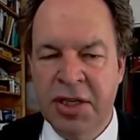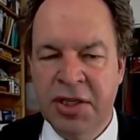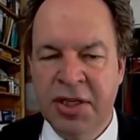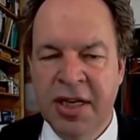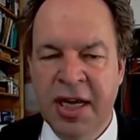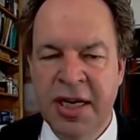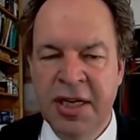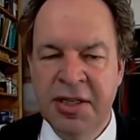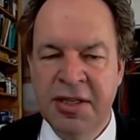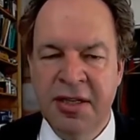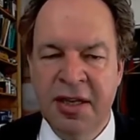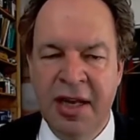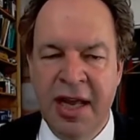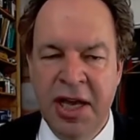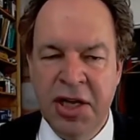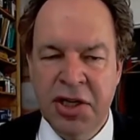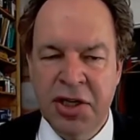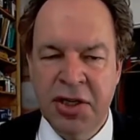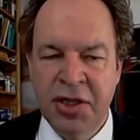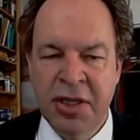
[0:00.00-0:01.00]

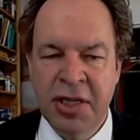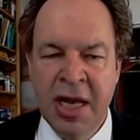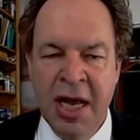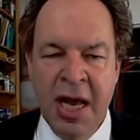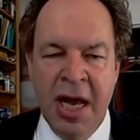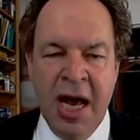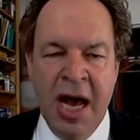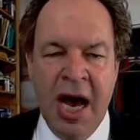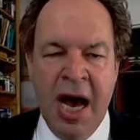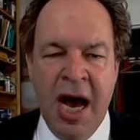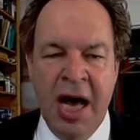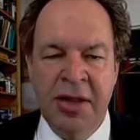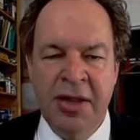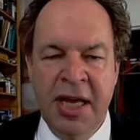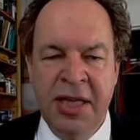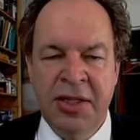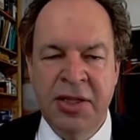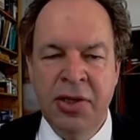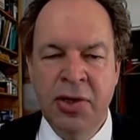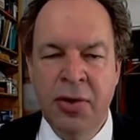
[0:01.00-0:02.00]
installation,
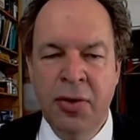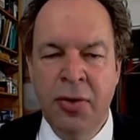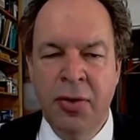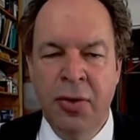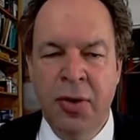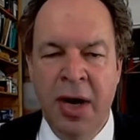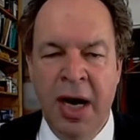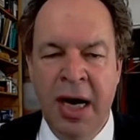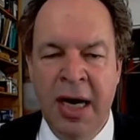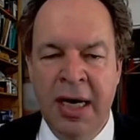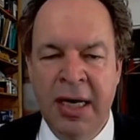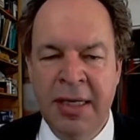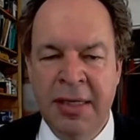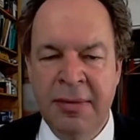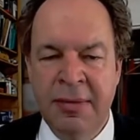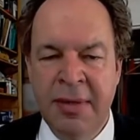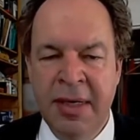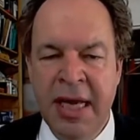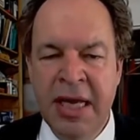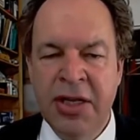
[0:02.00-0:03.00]
that you
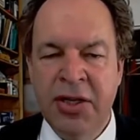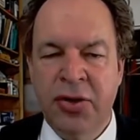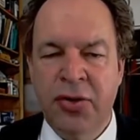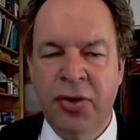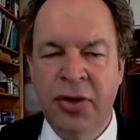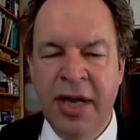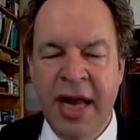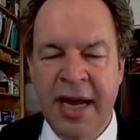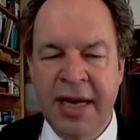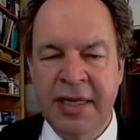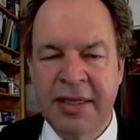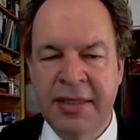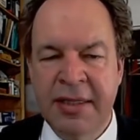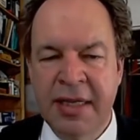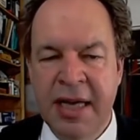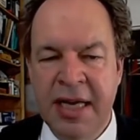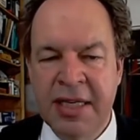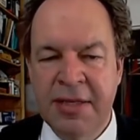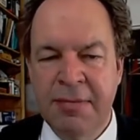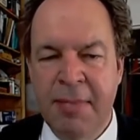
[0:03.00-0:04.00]
interconnect
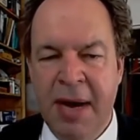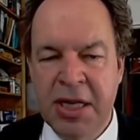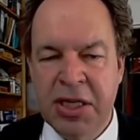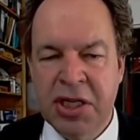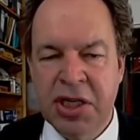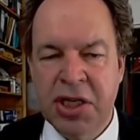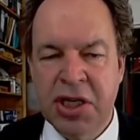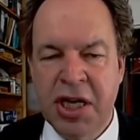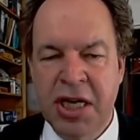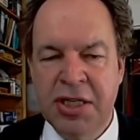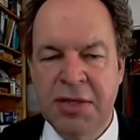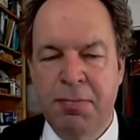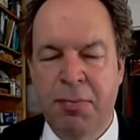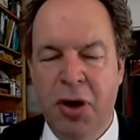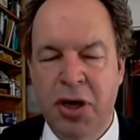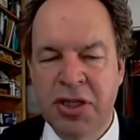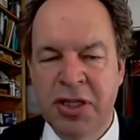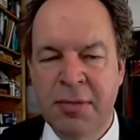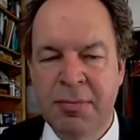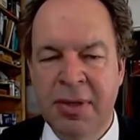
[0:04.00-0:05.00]
as much as
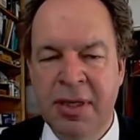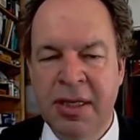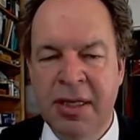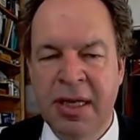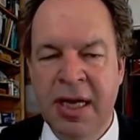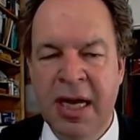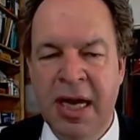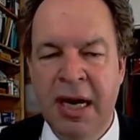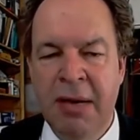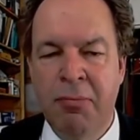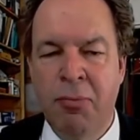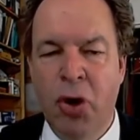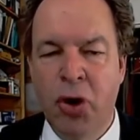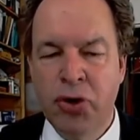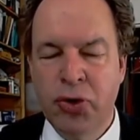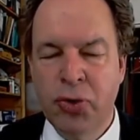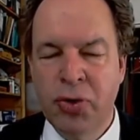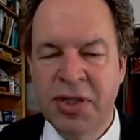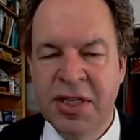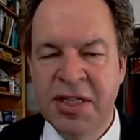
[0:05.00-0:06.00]
possible
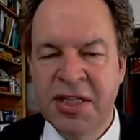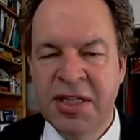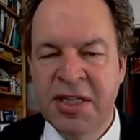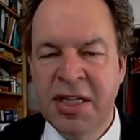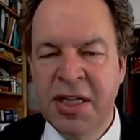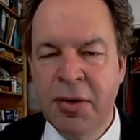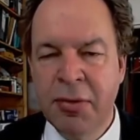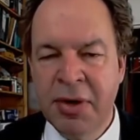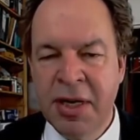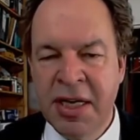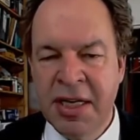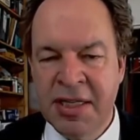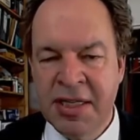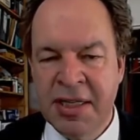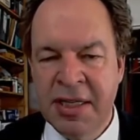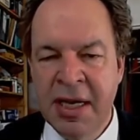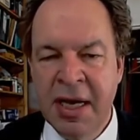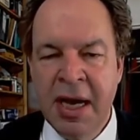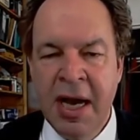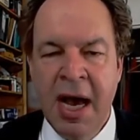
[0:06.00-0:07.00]
modules in series
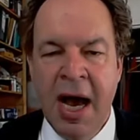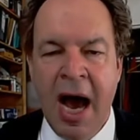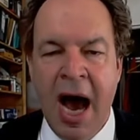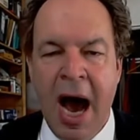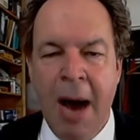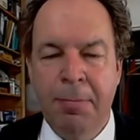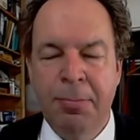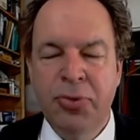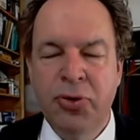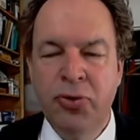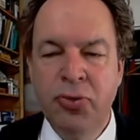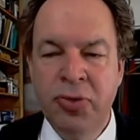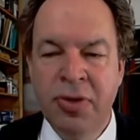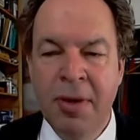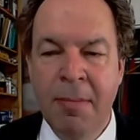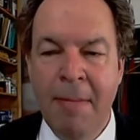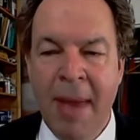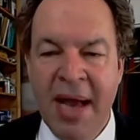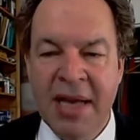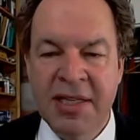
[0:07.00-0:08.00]
up to the
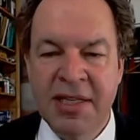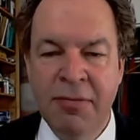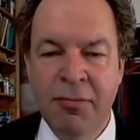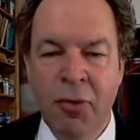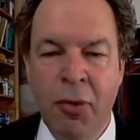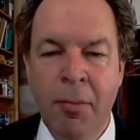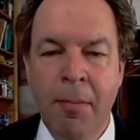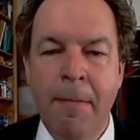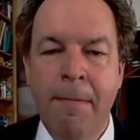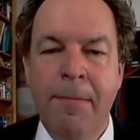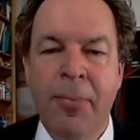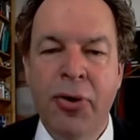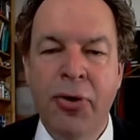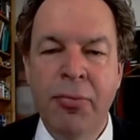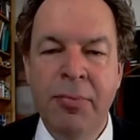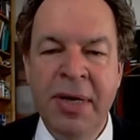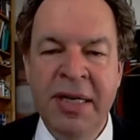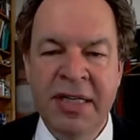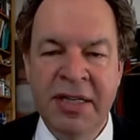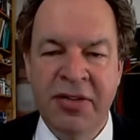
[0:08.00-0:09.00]
maximum
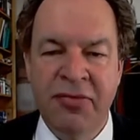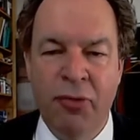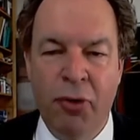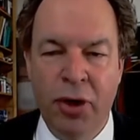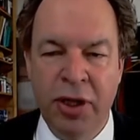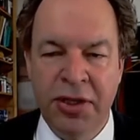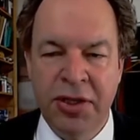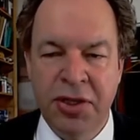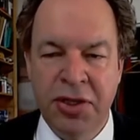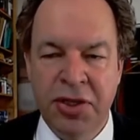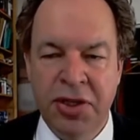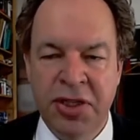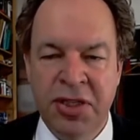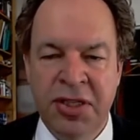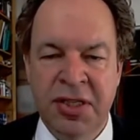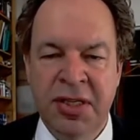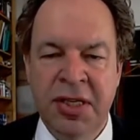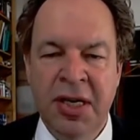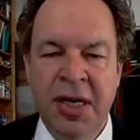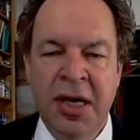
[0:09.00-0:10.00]
permitted
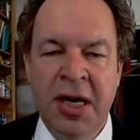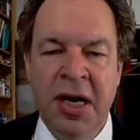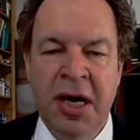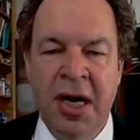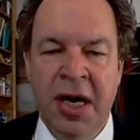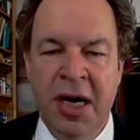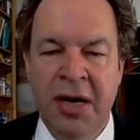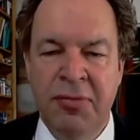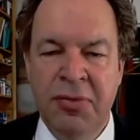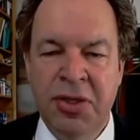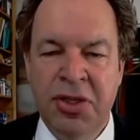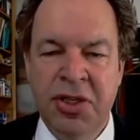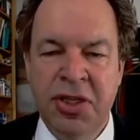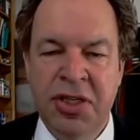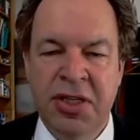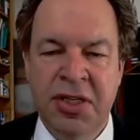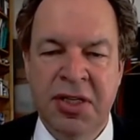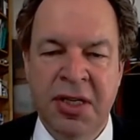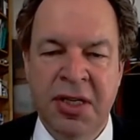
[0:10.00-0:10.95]
voltages, which is